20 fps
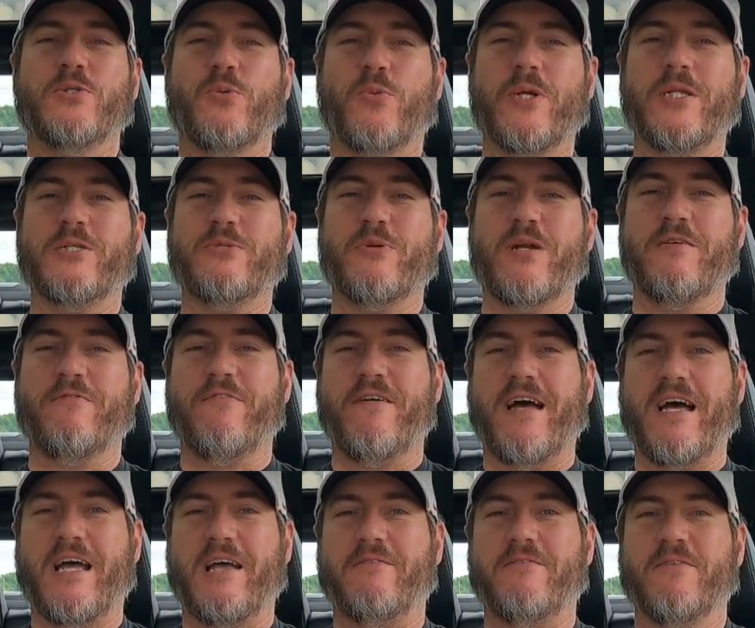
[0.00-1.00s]

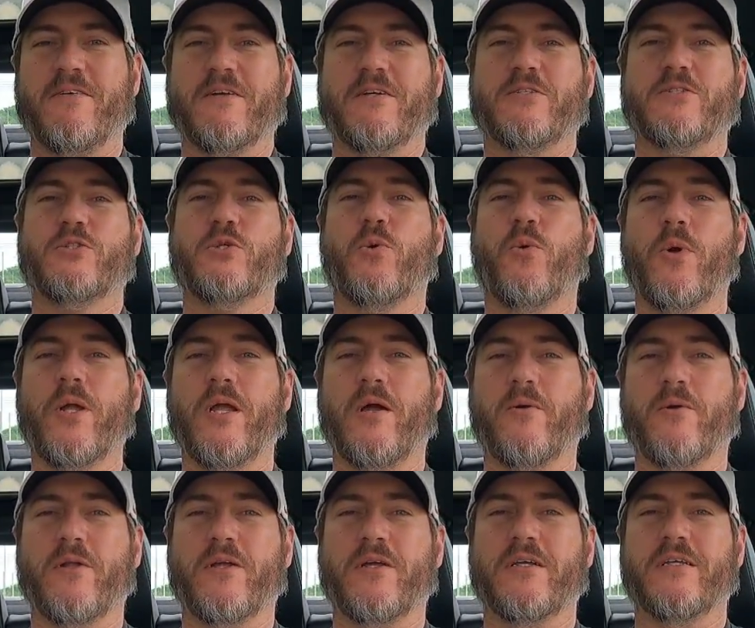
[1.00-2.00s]
2025
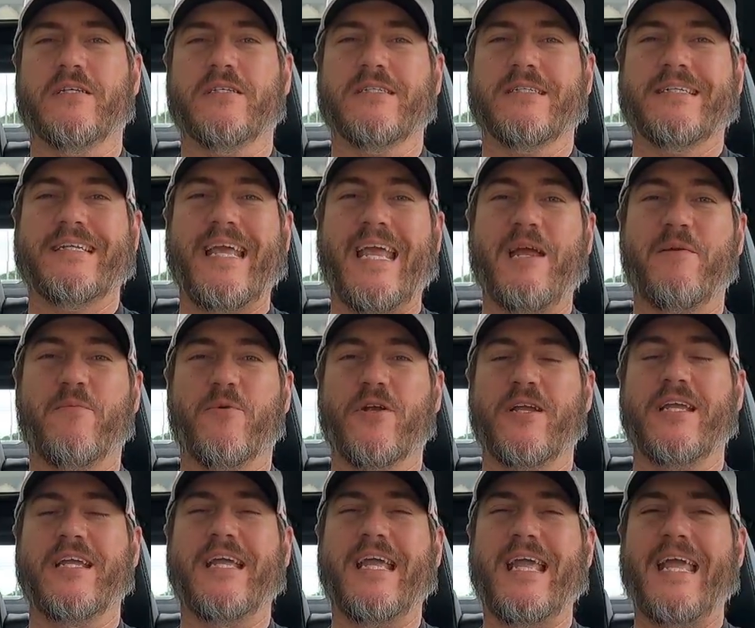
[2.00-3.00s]
Toyota
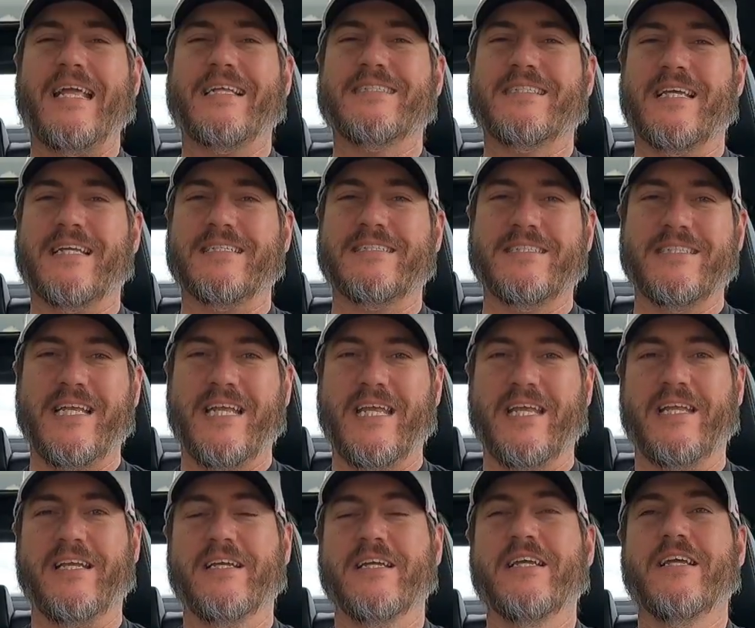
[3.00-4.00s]
Camry
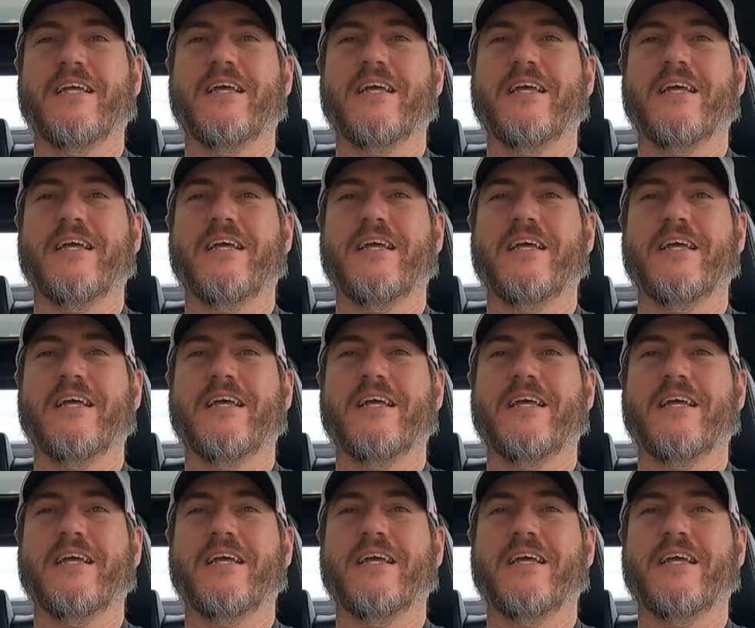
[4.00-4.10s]
XSE.